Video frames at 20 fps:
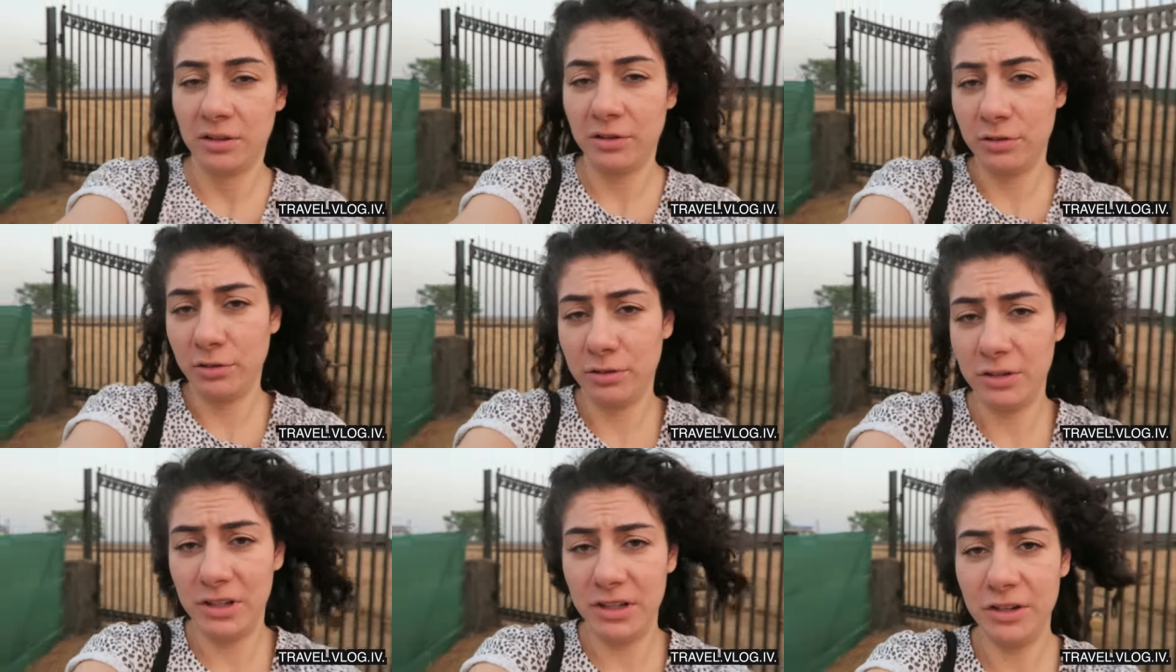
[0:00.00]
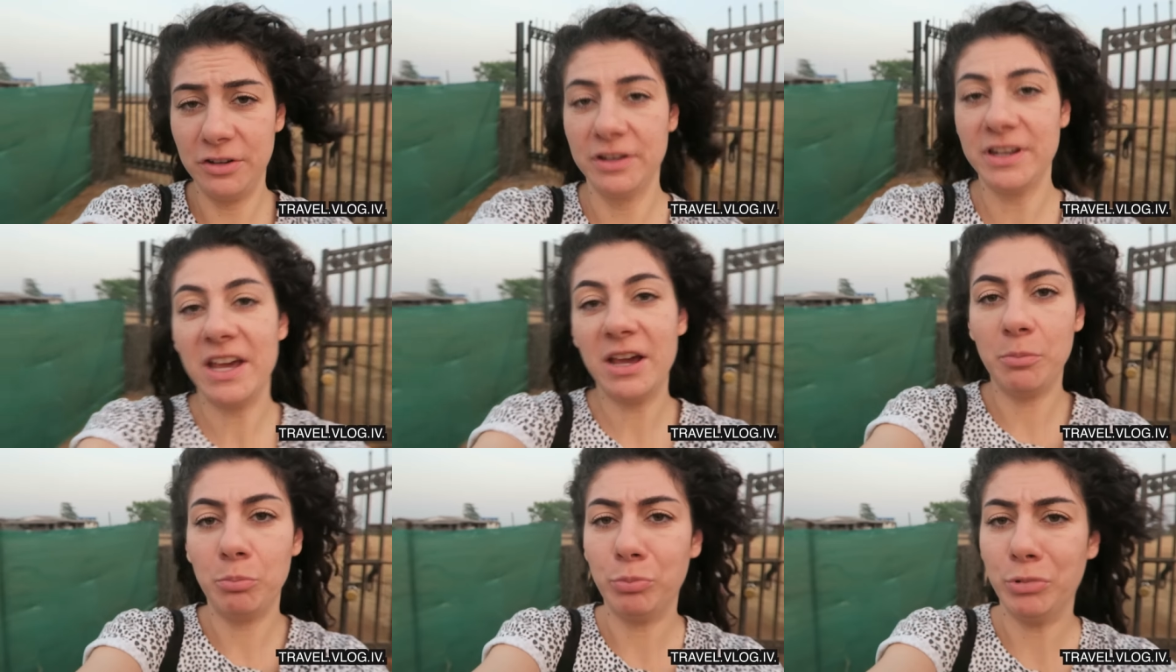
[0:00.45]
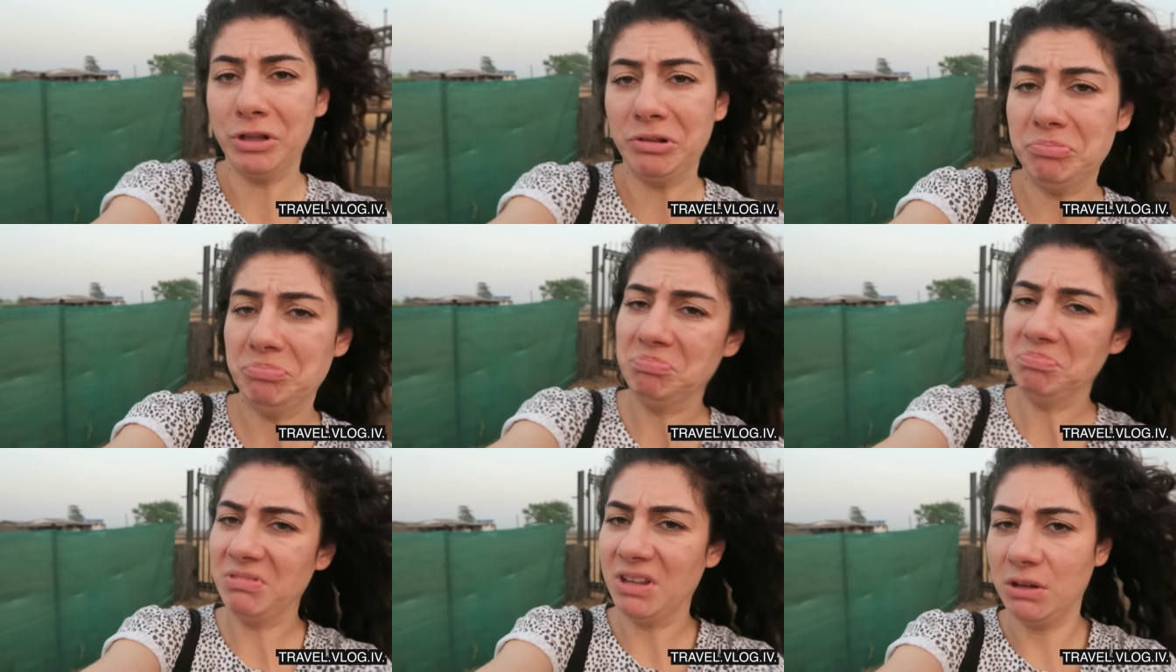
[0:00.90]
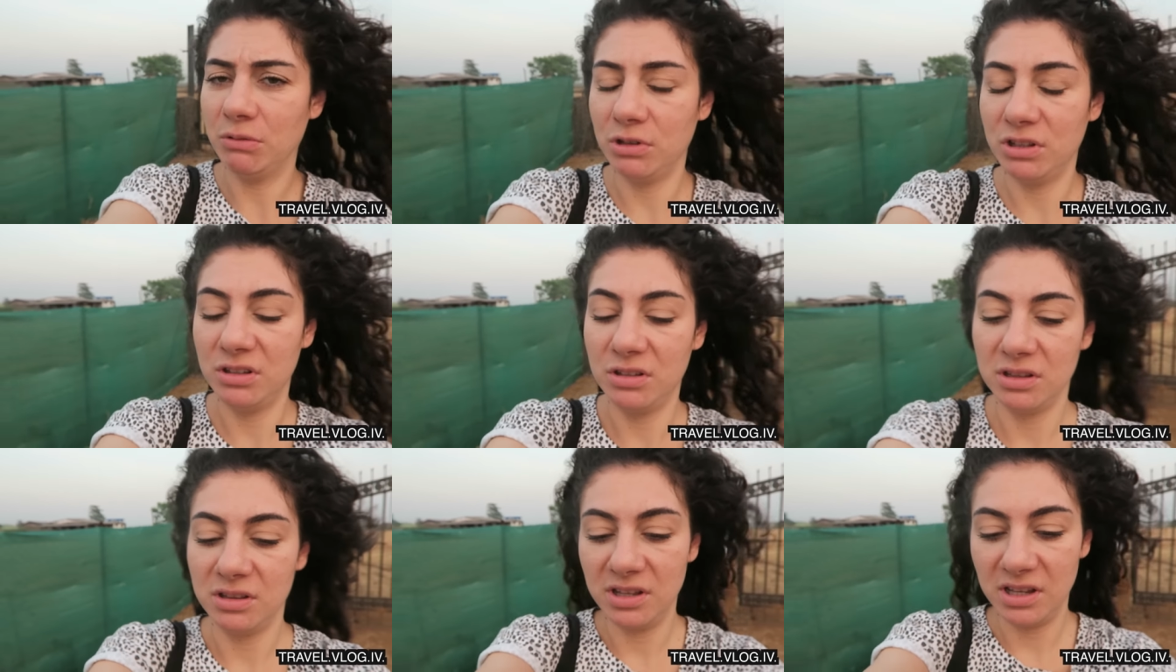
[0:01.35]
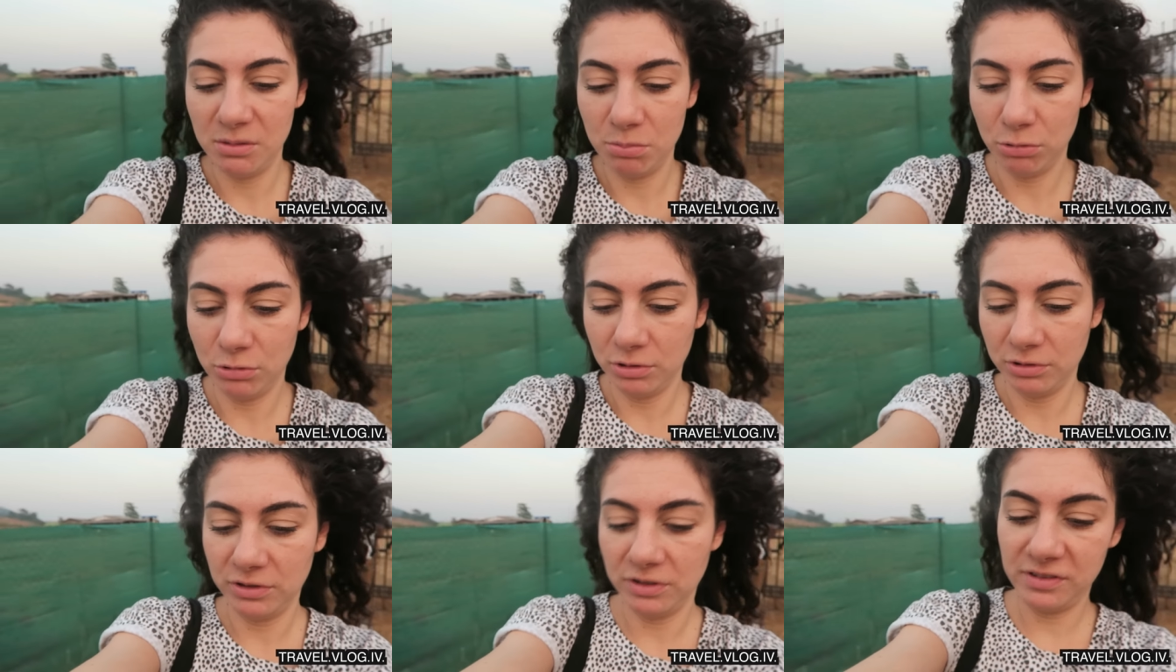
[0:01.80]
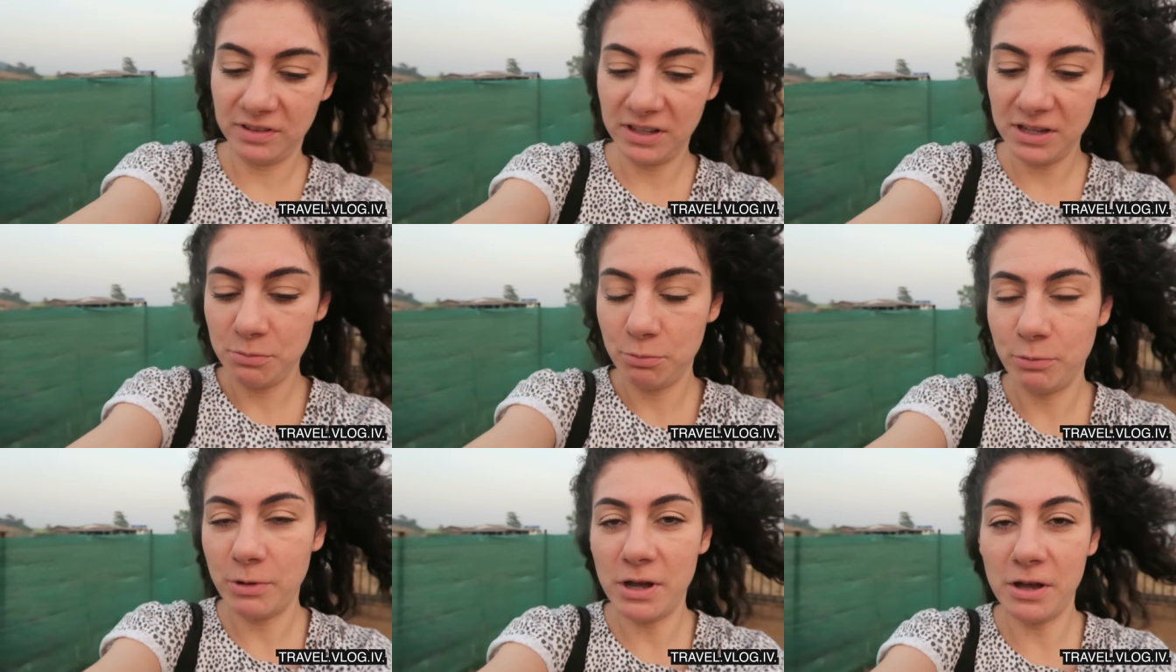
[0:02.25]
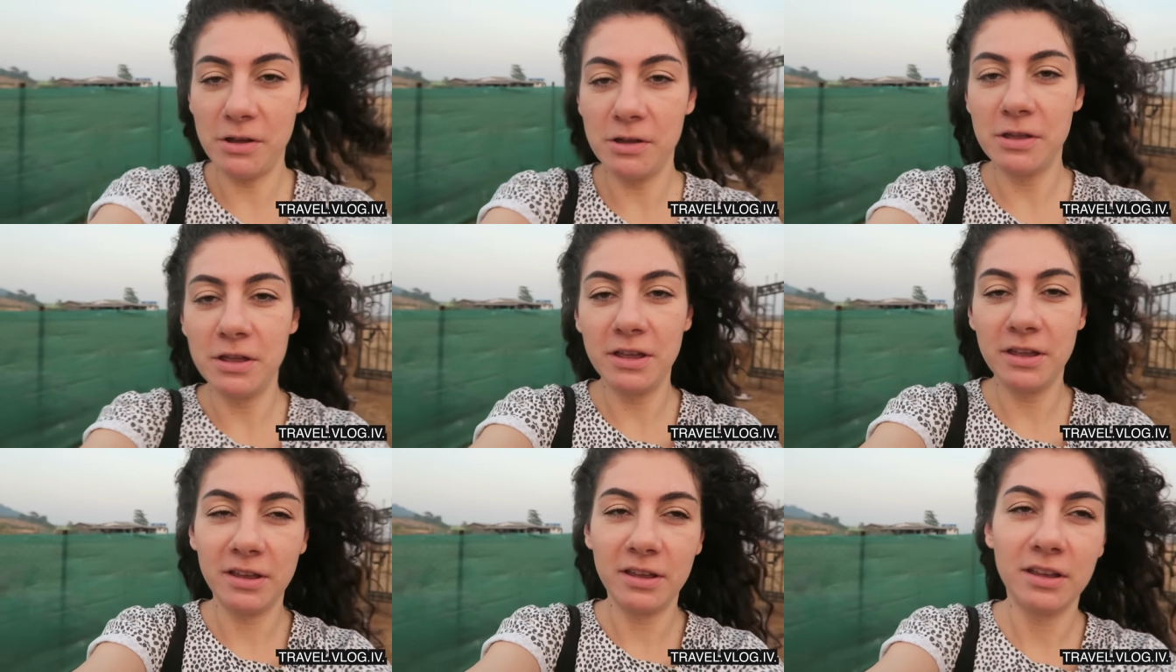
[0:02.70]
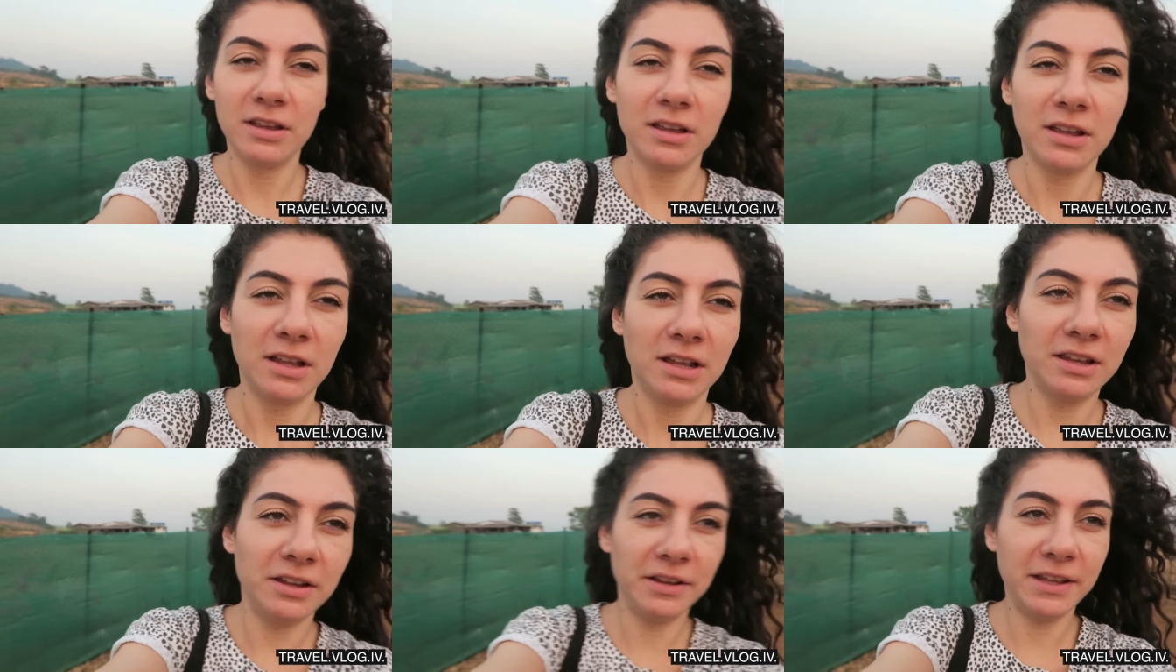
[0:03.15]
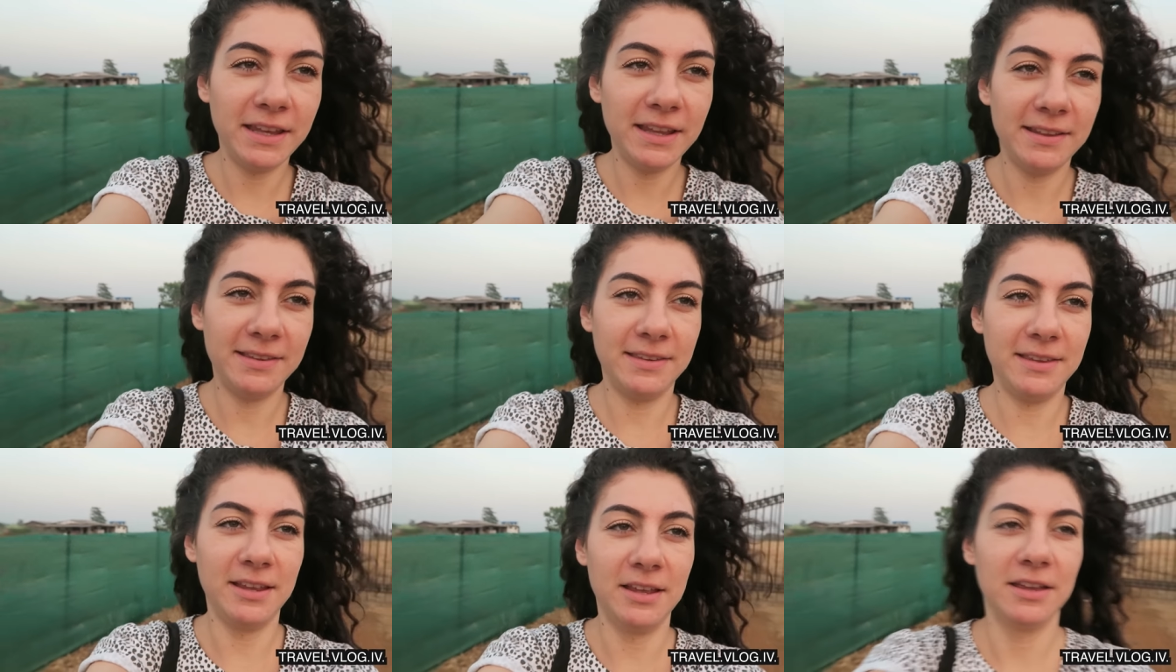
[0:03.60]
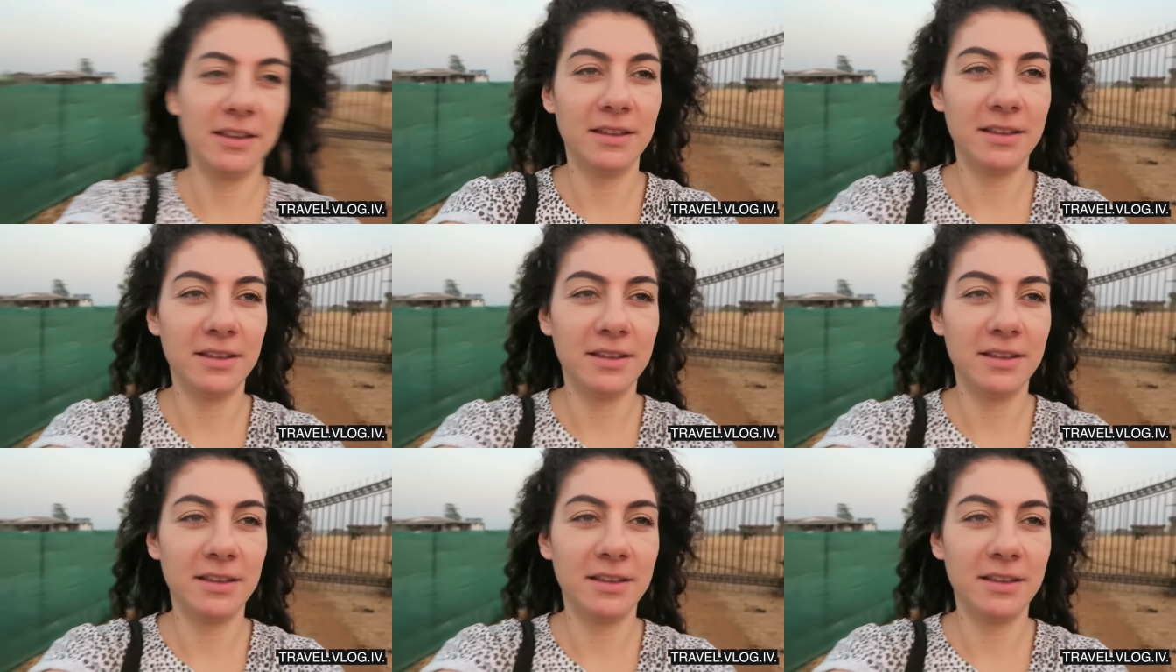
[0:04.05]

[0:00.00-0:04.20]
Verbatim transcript: took a little nap but I wasn't able to sleep well look at this